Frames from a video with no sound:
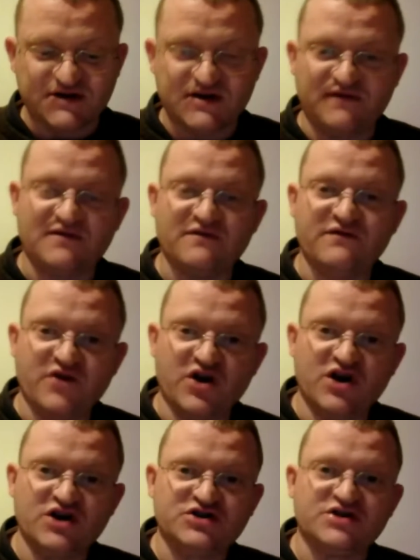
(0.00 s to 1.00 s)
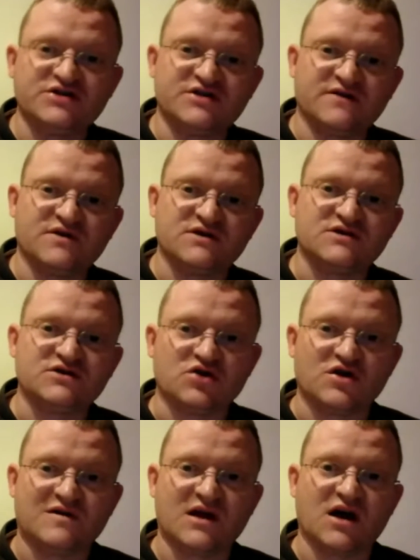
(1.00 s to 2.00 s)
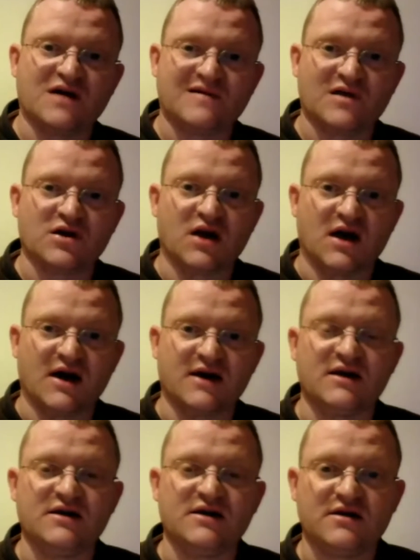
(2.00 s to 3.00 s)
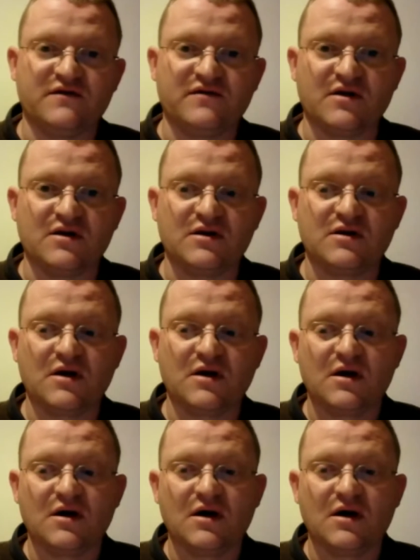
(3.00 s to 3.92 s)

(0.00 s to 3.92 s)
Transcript: Different versions of this story are online in different